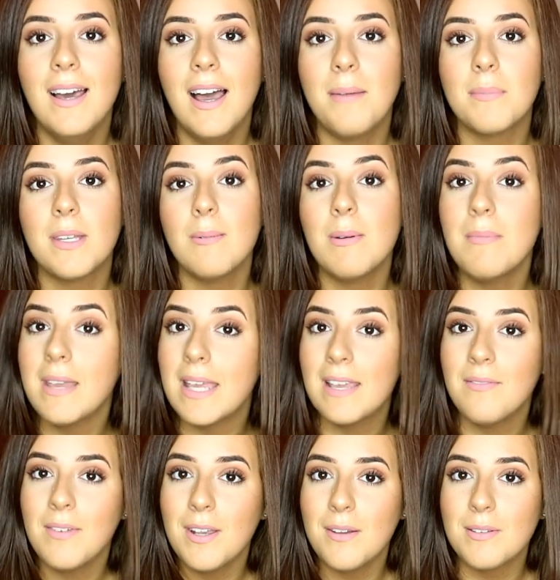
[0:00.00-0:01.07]
I'm gonna be
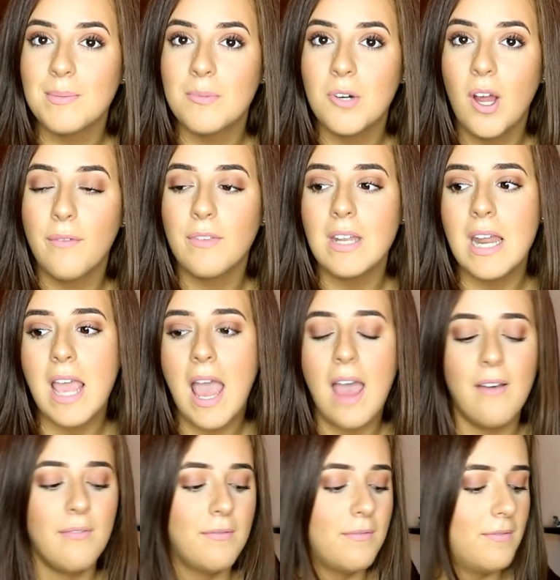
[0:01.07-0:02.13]
making videos more often. I
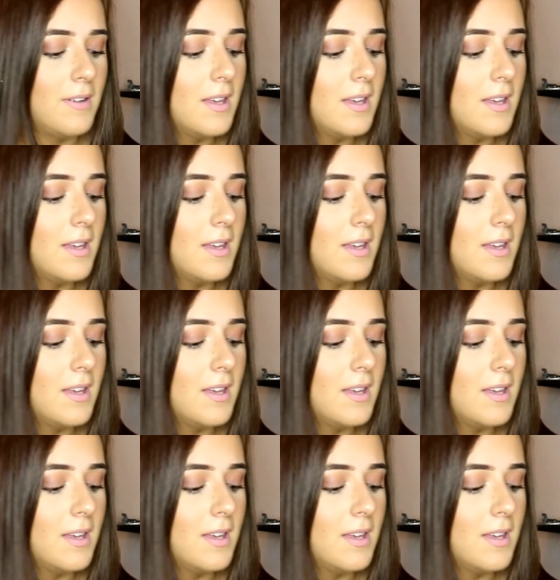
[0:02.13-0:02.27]
have